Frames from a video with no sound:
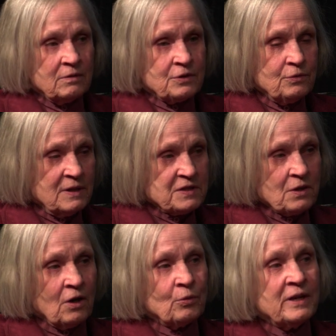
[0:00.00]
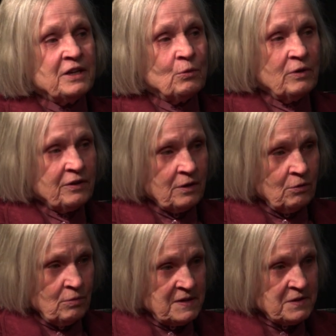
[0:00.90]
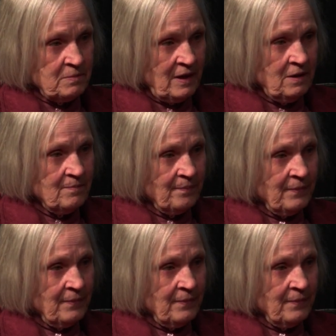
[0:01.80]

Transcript: to us already with a resume,